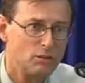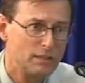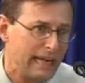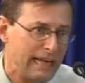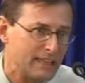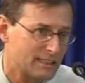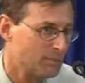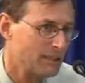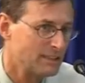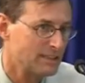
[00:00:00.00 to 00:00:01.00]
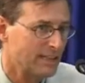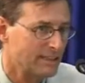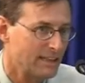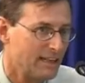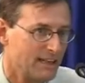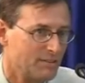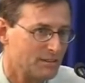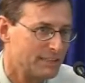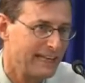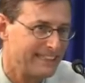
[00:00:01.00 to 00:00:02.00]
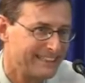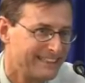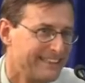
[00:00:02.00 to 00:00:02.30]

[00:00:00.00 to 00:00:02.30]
who cares? The patient's either alive or dead.